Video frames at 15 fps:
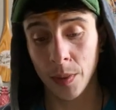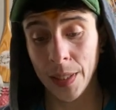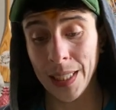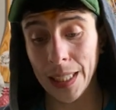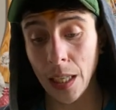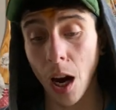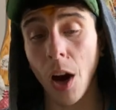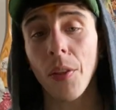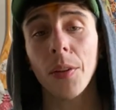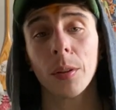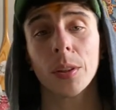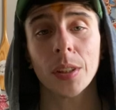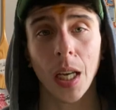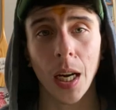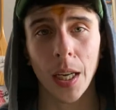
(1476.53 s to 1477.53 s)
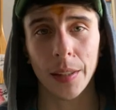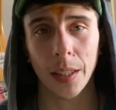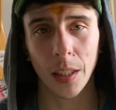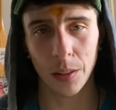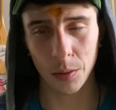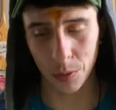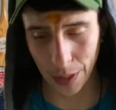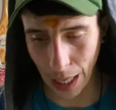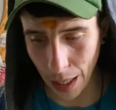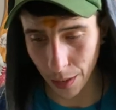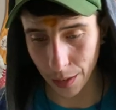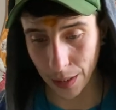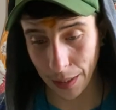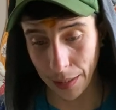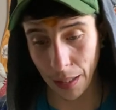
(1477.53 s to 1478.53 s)
the other side, the other
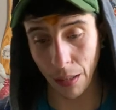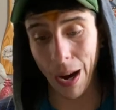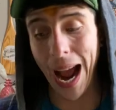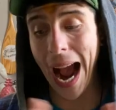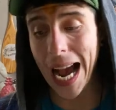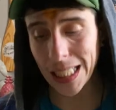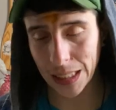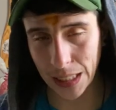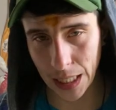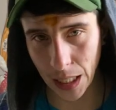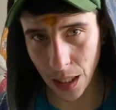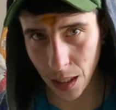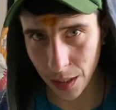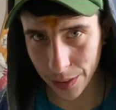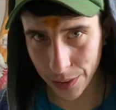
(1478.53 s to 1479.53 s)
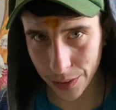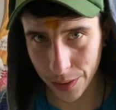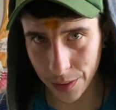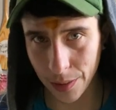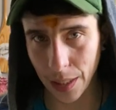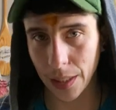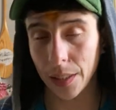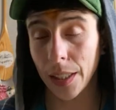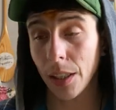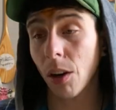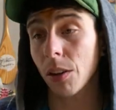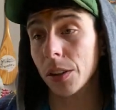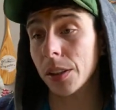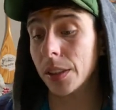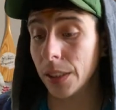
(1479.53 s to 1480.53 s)
reality. They're asking us. They
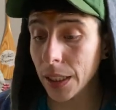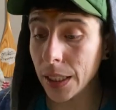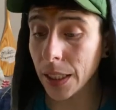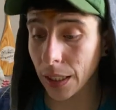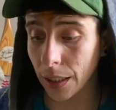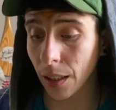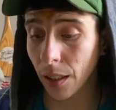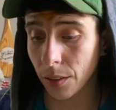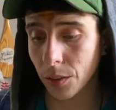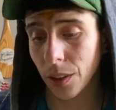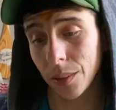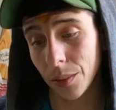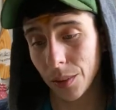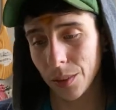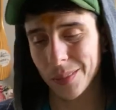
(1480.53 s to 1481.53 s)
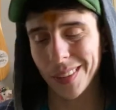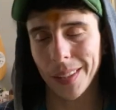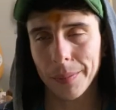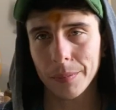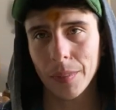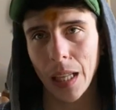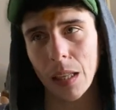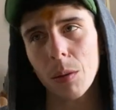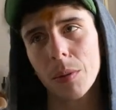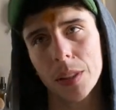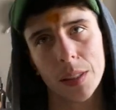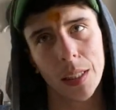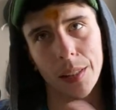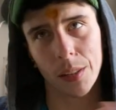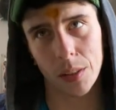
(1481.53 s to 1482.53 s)
are seeking. I don't want
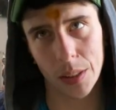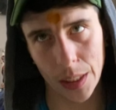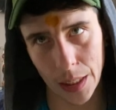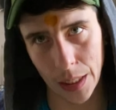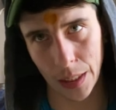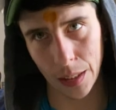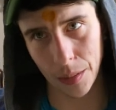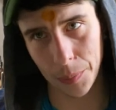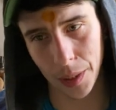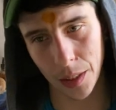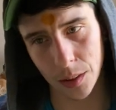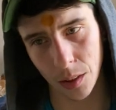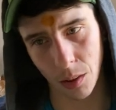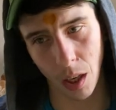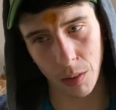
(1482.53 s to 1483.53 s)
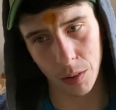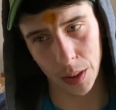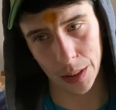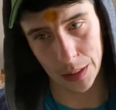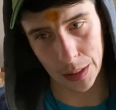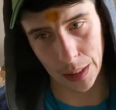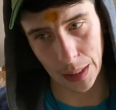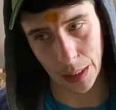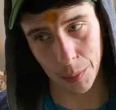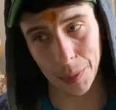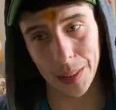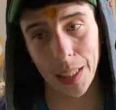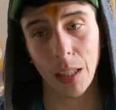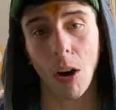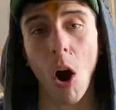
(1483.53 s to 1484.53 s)
to say they're seeking, because they're not really seeking,
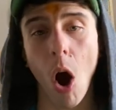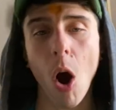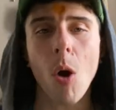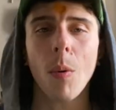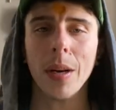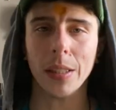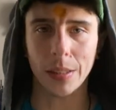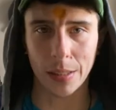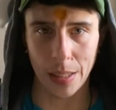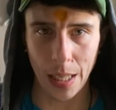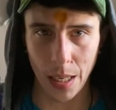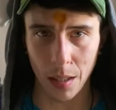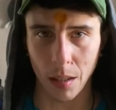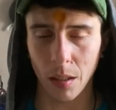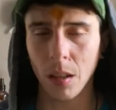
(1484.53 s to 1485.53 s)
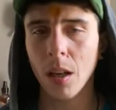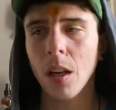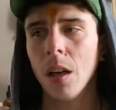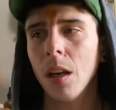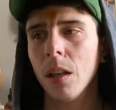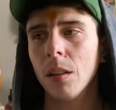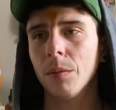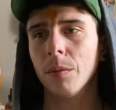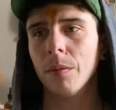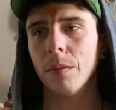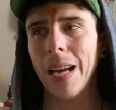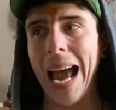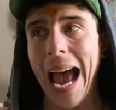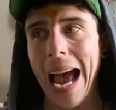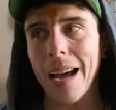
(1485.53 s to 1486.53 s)
but they're always there,
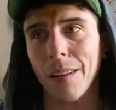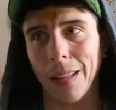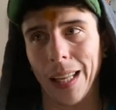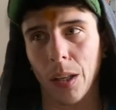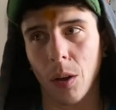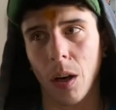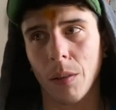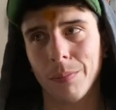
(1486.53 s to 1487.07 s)
at like